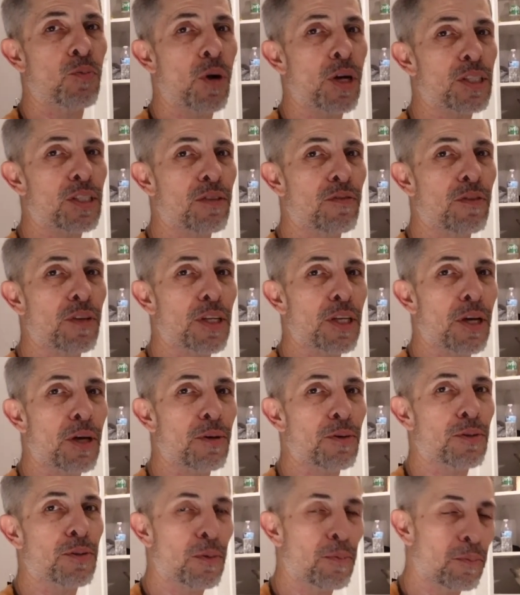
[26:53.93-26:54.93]
watch the
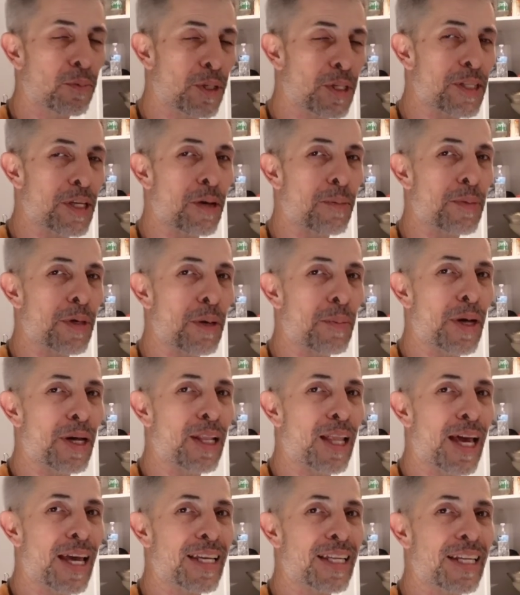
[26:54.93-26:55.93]
videos, please help me out by
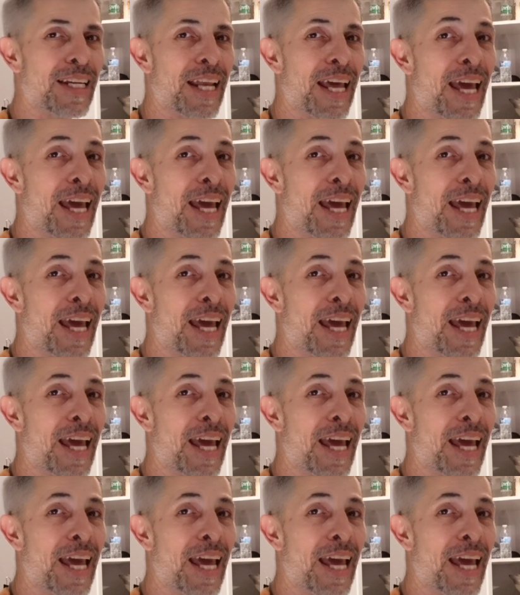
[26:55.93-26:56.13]
liking it.